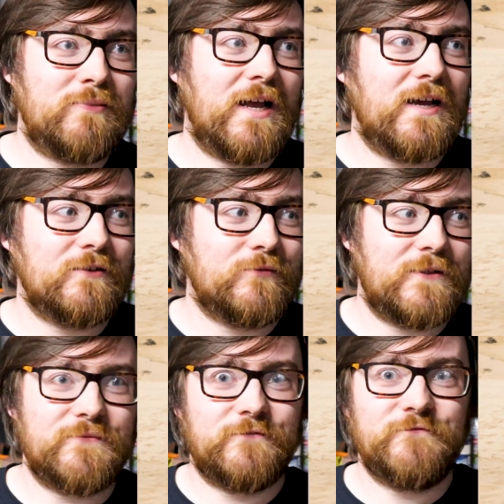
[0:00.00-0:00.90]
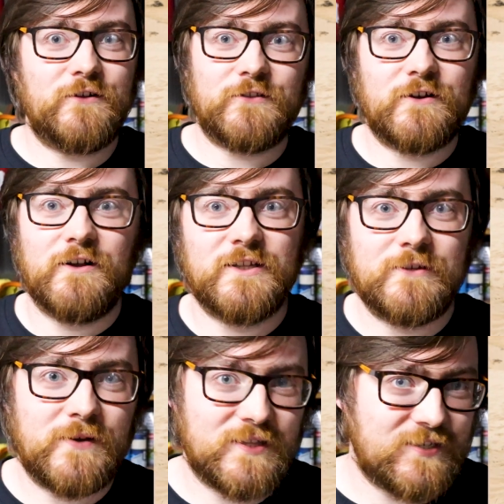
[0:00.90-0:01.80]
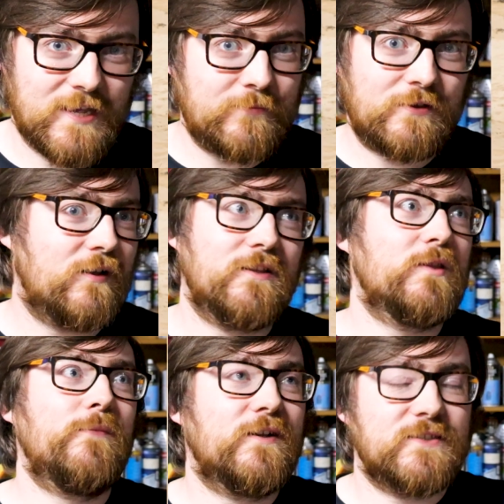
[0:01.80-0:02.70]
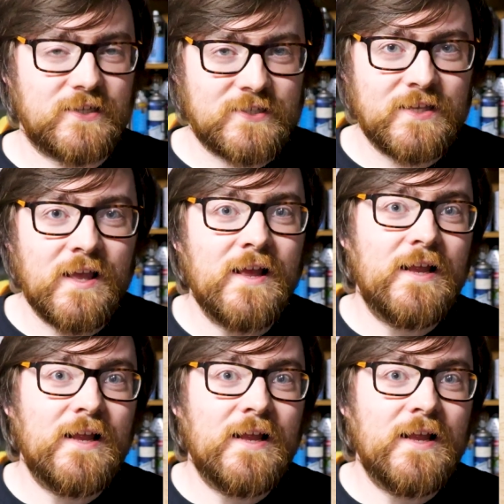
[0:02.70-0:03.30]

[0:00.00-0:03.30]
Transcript: Plaid or whatever the fuck they're calling it by the time it got to the Mark 6.